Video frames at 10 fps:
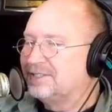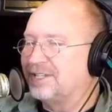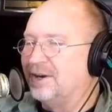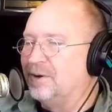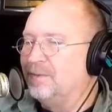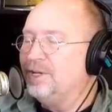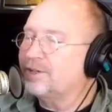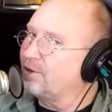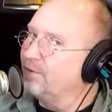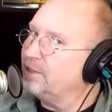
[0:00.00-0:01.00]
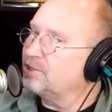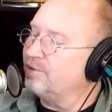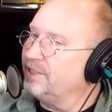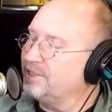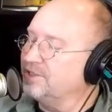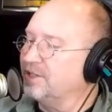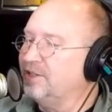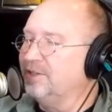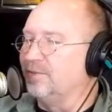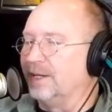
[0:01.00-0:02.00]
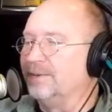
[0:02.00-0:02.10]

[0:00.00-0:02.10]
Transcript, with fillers: So your career choice is a good